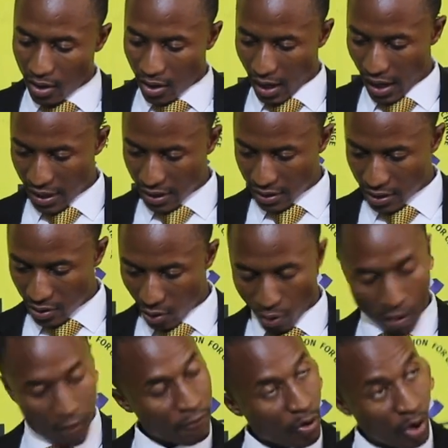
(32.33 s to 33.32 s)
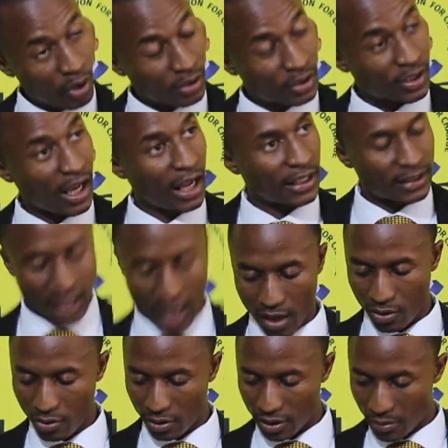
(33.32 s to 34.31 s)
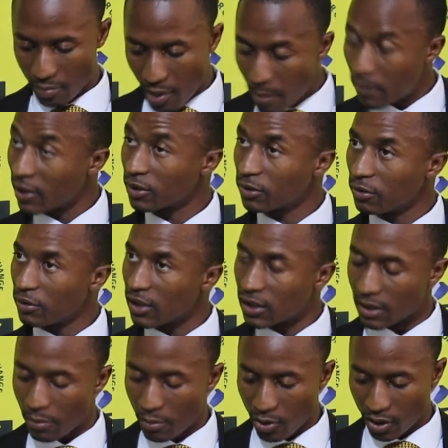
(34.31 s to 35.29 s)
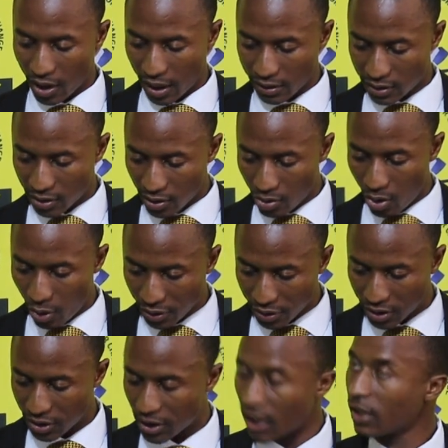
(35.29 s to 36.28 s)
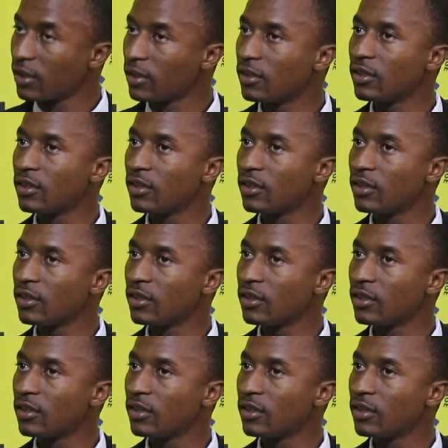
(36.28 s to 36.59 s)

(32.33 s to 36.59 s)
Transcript: and of course attack on the members of the democratic contingent,